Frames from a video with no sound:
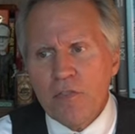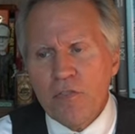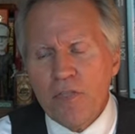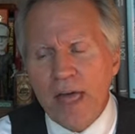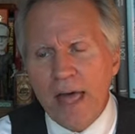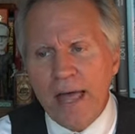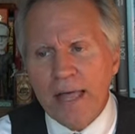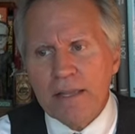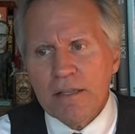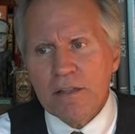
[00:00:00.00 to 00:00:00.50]

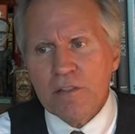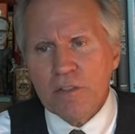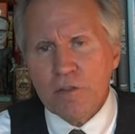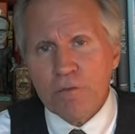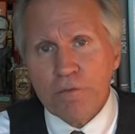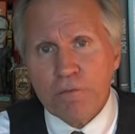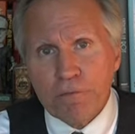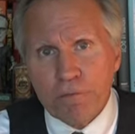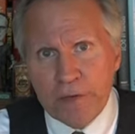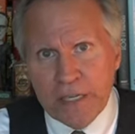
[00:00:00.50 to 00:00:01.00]
that the
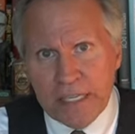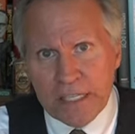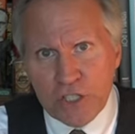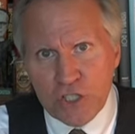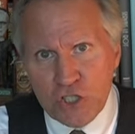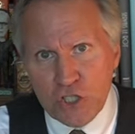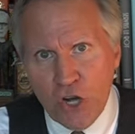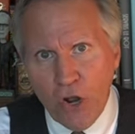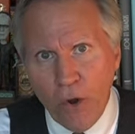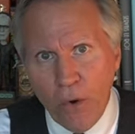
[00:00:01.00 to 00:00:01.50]
freak
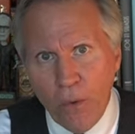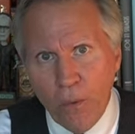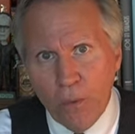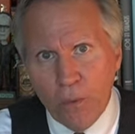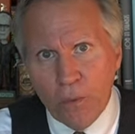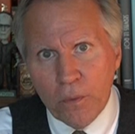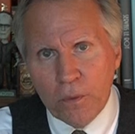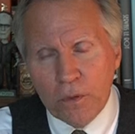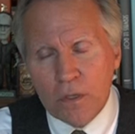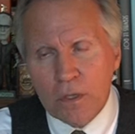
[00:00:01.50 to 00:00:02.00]
show
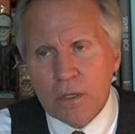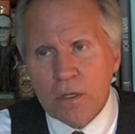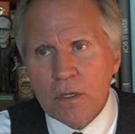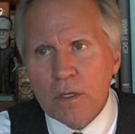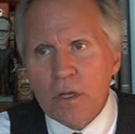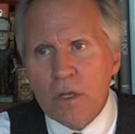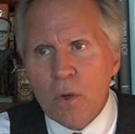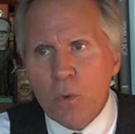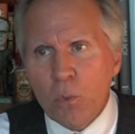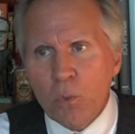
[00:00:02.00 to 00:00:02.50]

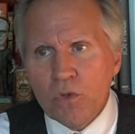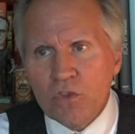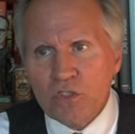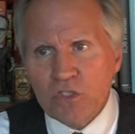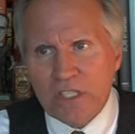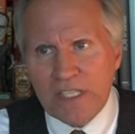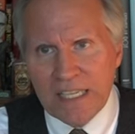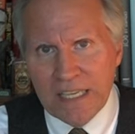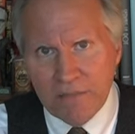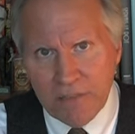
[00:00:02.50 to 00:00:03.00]
was
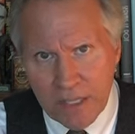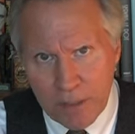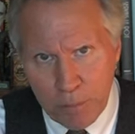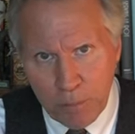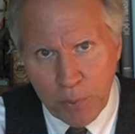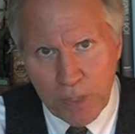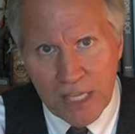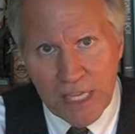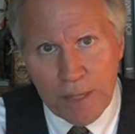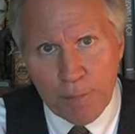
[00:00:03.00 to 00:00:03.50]
giving
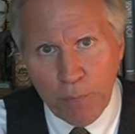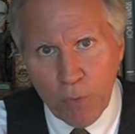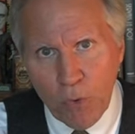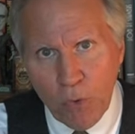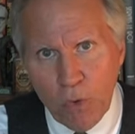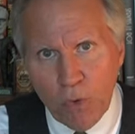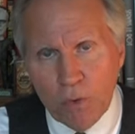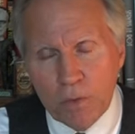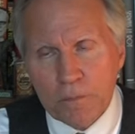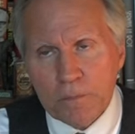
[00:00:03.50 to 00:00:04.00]

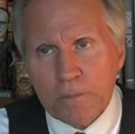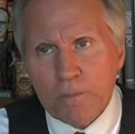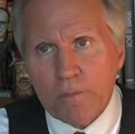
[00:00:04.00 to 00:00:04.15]
people